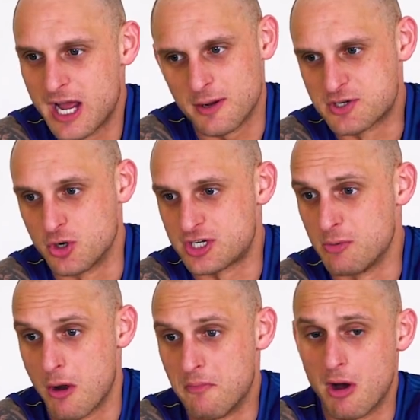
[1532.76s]
and I'm sure she
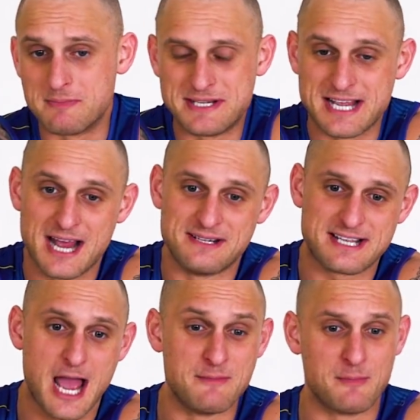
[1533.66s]
won't mind me saying
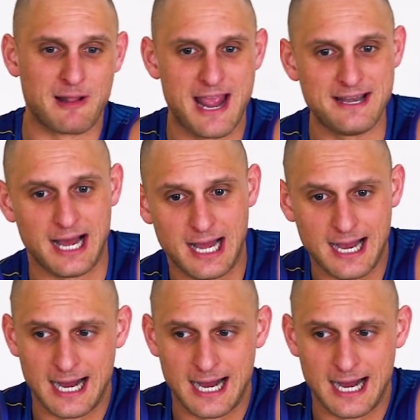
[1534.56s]
this, Amy Melander,